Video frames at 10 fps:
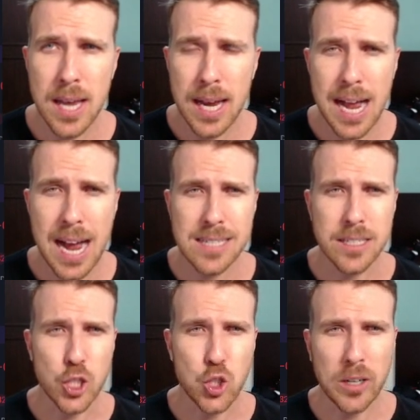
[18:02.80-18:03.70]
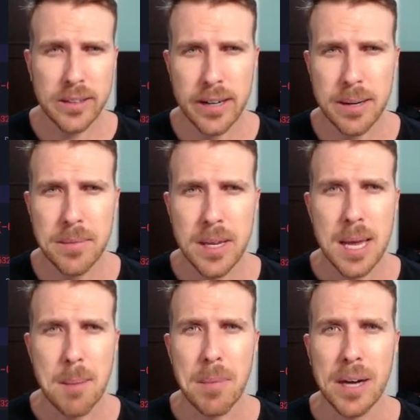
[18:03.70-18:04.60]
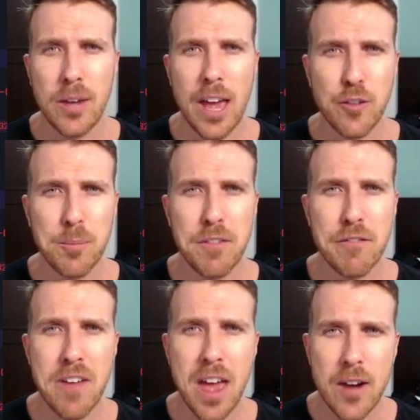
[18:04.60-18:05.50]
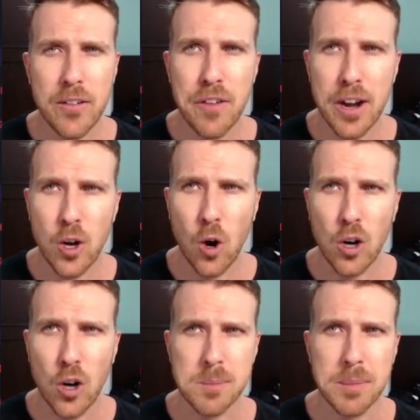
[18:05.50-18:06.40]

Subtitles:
guys, in the short term. But you have to be very cautious,